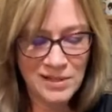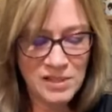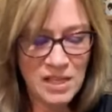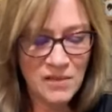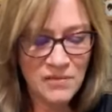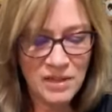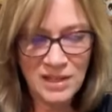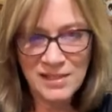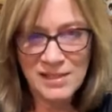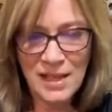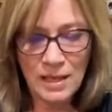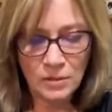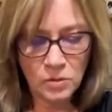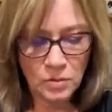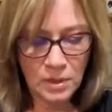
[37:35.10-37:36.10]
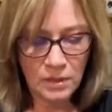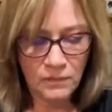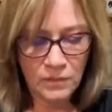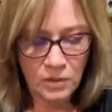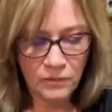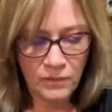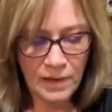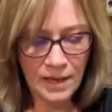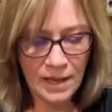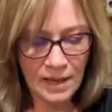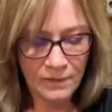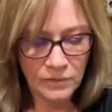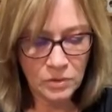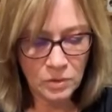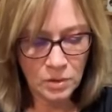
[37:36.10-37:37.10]
I also have an X-Acto knife here. If I
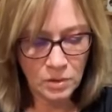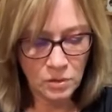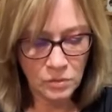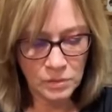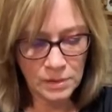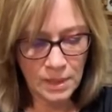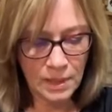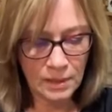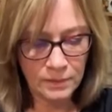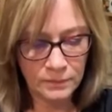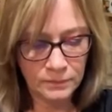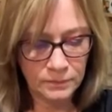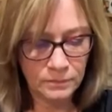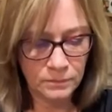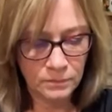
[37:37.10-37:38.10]
have to, I'll use that.